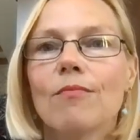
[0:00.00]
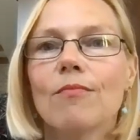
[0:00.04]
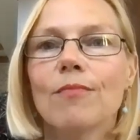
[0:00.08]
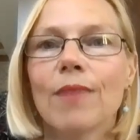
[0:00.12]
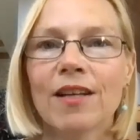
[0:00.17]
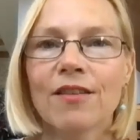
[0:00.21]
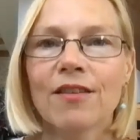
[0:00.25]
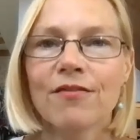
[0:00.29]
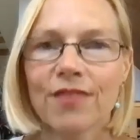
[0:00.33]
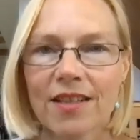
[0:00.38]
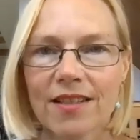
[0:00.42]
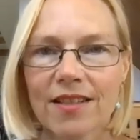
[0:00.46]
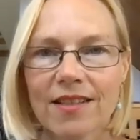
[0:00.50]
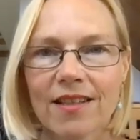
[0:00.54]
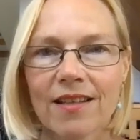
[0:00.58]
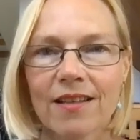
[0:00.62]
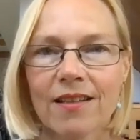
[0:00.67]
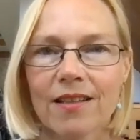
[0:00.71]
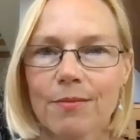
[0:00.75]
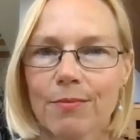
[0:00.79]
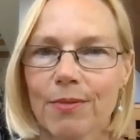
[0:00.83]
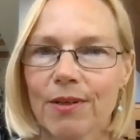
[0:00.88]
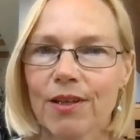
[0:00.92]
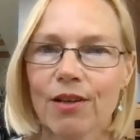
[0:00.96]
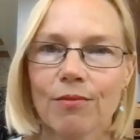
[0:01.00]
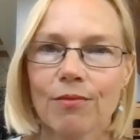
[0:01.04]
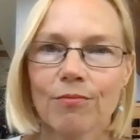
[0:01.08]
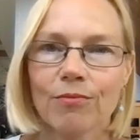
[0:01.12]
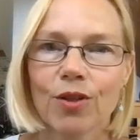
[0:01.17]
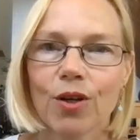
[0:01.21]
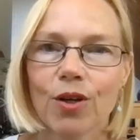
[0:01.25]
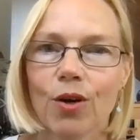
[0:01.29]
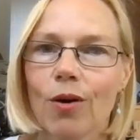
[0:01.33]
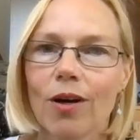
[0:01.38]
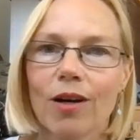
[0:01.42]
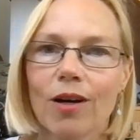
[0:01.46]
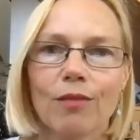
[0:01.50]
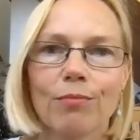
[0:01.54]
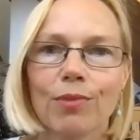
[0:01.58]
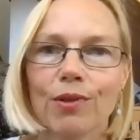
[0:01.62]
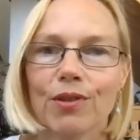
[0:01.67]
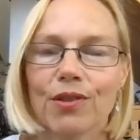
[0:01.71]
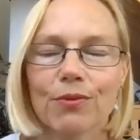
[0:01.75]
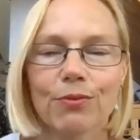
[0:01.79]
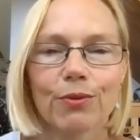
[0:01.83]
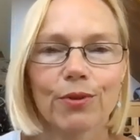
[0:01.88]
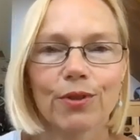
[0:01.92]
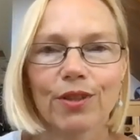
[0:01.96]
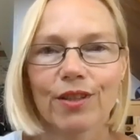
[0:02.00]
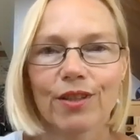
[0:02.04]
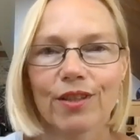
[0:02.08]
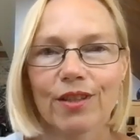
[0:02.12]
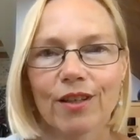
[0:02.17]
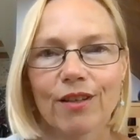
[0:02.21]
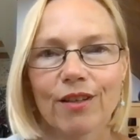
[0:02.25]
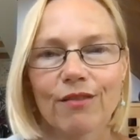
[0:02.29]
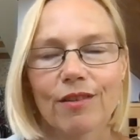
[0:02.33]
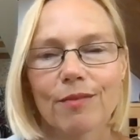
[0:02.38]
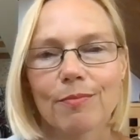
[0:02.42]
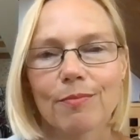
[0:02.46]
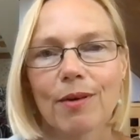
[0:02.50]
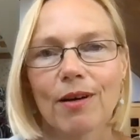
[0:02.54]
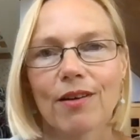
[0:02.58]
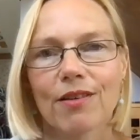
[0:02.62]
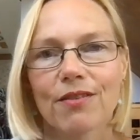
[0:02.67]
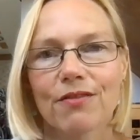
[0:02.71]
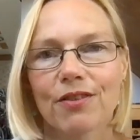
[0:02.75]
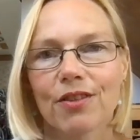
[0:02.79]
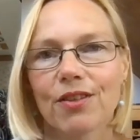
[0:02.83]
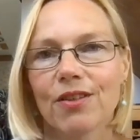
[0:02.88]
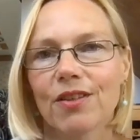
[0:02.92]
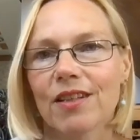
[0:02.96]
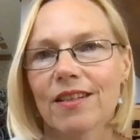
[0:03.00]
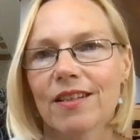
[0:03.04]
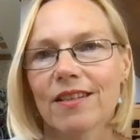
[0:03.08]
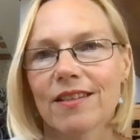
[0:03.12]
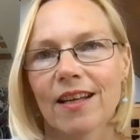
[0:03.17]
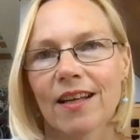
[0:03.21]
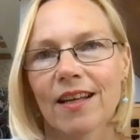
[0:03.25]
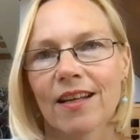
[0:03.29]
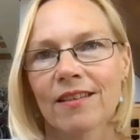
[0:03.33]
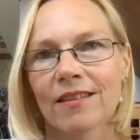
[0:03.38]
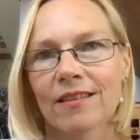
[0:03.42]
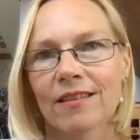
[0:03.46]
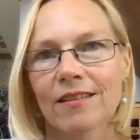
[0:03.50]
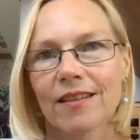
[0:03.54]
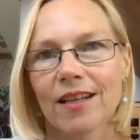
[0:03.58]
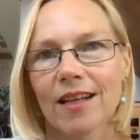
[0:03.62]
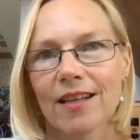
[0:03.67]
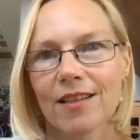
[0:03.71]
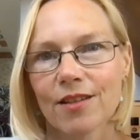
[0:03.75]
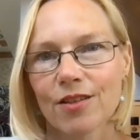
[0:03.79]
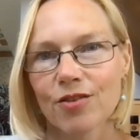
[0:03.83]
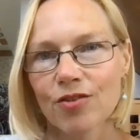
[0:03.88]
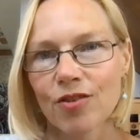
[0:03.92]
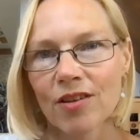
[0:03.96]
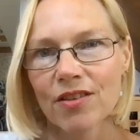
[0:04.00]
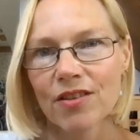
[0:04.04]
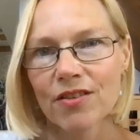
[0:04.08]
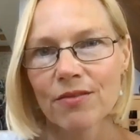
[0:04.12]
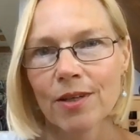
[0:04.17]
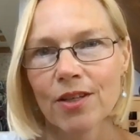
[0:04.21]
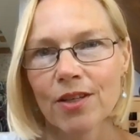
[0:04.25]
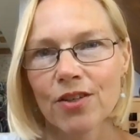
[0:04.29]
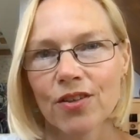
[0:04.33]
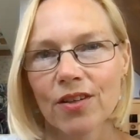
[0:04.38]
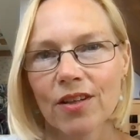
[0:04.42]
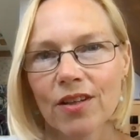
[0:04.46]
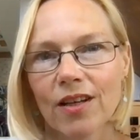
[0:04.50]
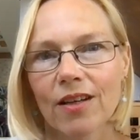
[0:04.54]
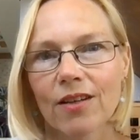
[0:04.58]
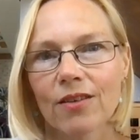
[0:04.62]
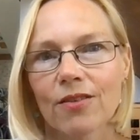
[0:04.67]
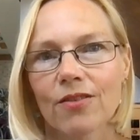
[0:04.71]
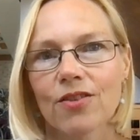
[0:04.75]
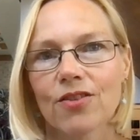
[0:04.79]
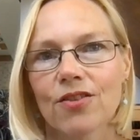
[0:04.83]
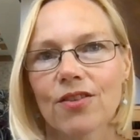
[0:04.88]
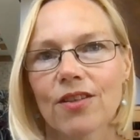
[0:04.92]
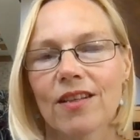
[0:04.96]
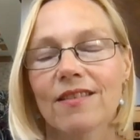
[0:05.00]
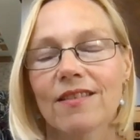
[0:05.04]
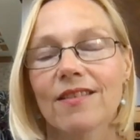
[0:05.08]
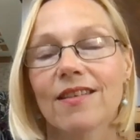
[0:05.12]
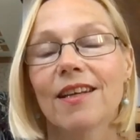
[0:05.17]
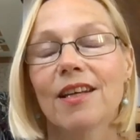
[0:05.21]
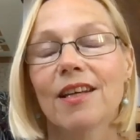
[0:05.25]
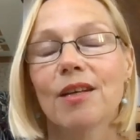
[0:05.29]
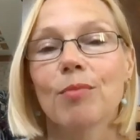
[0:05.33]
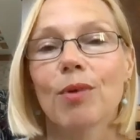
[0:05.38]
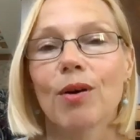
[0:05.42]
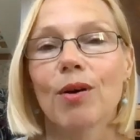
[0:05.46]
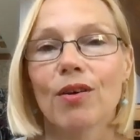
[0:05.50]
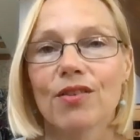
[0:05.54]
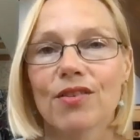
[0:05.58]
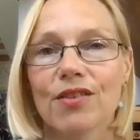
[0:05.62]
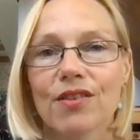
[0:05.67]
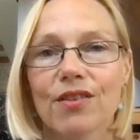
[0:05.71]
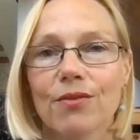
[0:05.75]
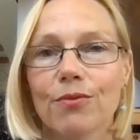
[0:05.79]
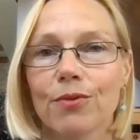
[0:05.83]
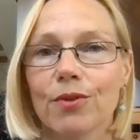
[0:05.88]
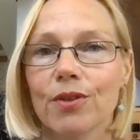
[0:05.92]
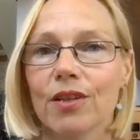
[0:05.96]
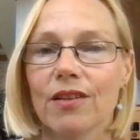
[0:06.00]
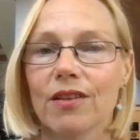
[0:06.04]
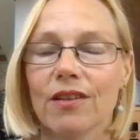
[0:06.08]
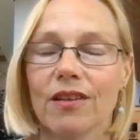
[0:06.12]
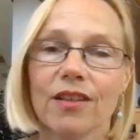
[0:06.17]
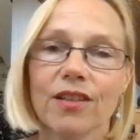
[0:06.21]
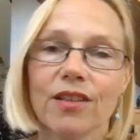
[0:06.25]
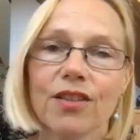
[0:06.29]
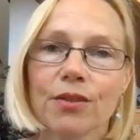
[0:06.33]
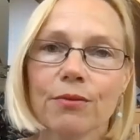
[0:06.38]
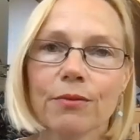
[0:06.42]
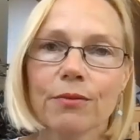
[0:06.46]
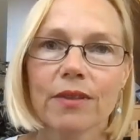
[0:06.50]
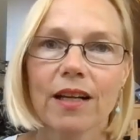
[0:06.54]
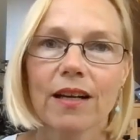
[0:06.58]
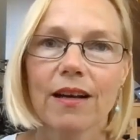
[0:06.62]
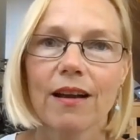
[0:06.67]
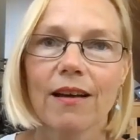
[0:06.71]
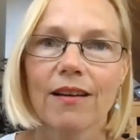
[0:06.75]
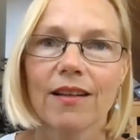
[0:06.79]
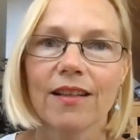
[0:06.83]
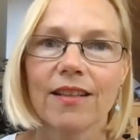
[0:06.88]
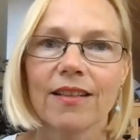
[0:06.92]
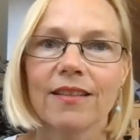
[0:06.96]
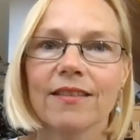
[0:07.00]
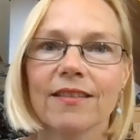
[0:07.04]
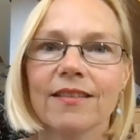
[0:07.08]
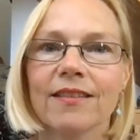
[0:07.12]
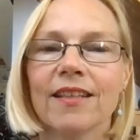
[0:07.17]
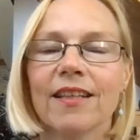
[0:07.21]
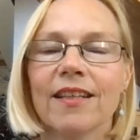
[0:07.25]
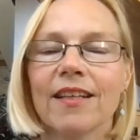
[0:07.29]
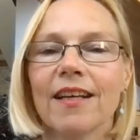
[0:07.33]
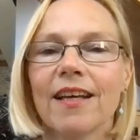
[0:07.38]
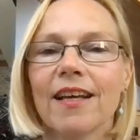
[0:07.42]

Manifesting has become quite a buzzword over the past few years, and as a transformation coach is a key part of the work that I do with clients.